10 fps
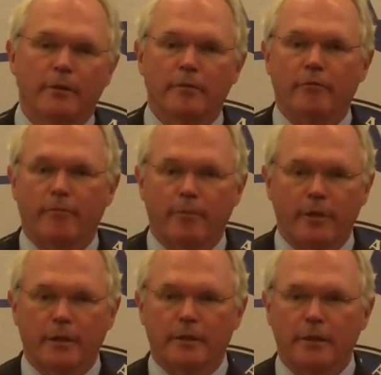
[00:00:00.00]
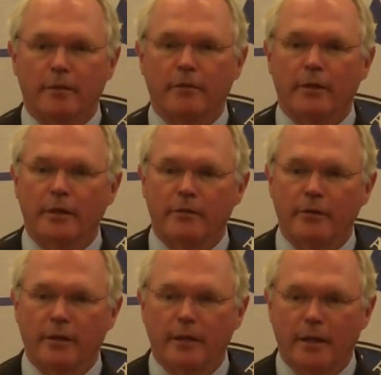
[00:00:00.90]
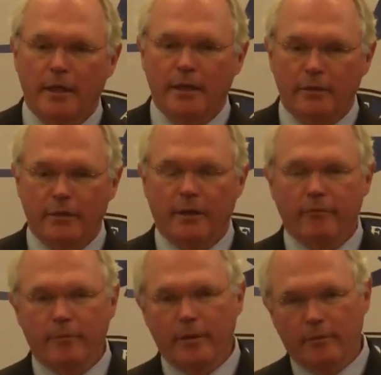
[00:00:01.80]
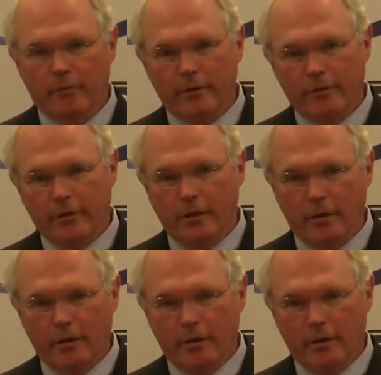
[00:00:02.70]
It was pretty clear that his government was